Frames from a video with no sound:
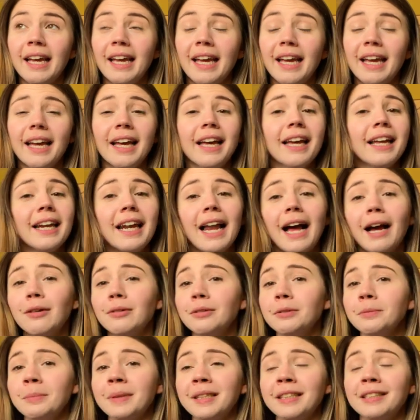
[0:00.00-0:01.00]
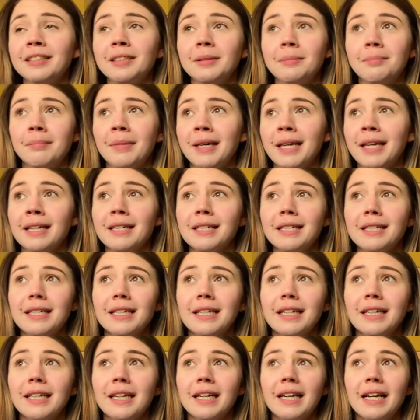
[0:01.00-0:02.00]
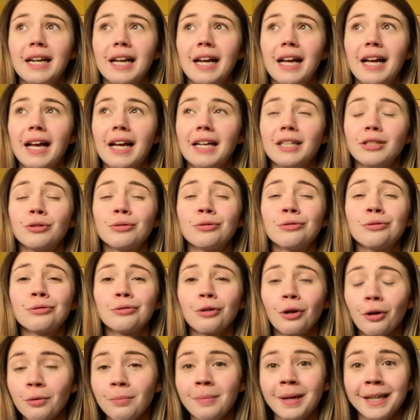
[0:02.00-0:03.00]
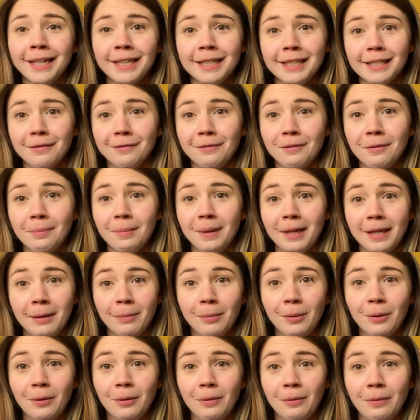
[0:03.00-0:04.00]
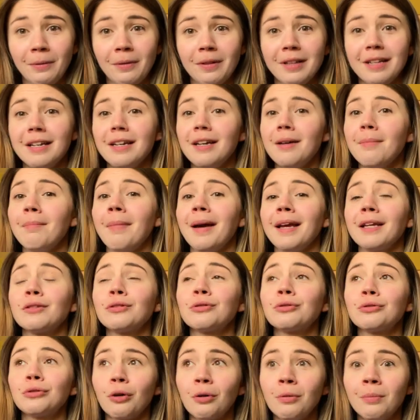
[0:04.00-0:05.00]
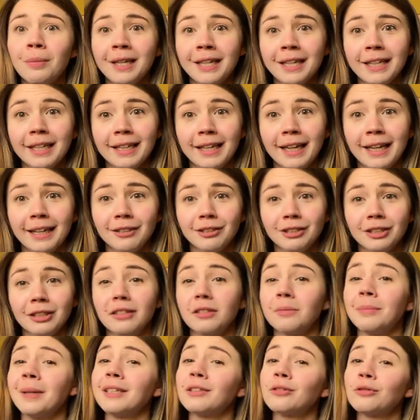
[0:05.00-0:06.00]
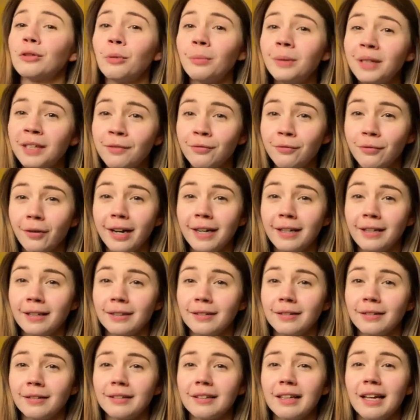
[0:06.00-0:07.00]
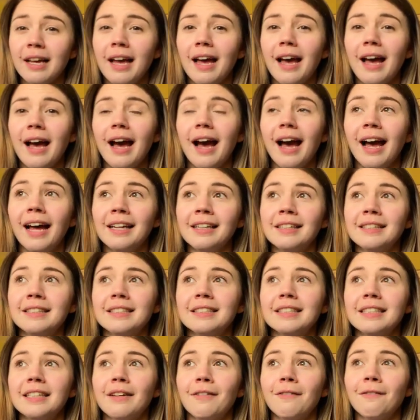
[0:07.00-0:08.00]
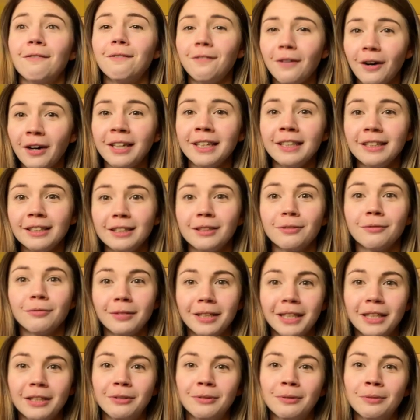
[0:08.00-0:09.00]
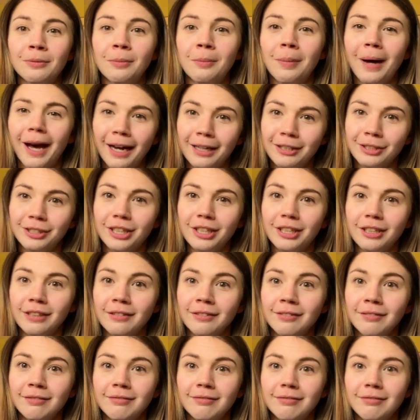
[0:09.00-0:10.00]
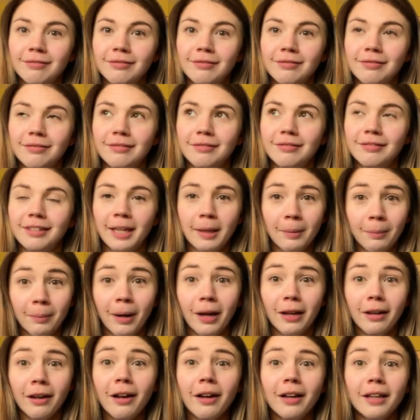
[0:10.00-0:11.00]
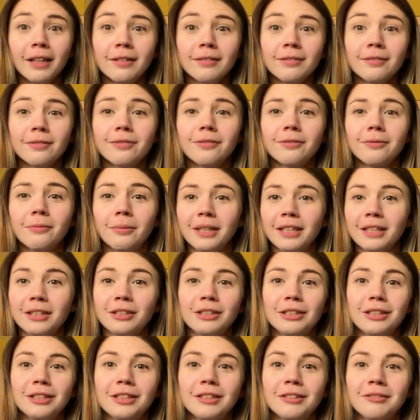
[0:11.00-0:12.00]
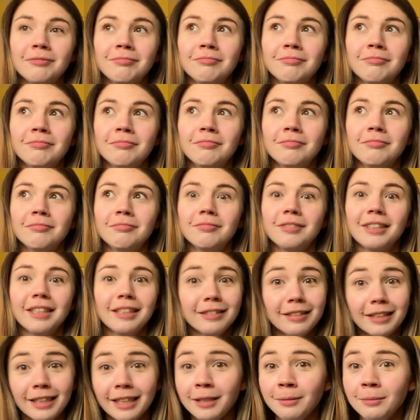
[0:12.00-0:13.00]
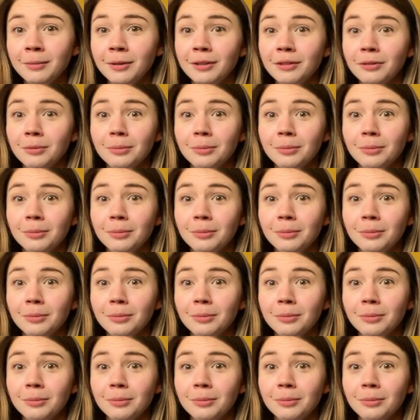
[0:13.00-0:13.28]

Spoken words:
it allowed me to meet so many different people, make so many connections, make so many friends, and find the real passion in my life, which is lemurs,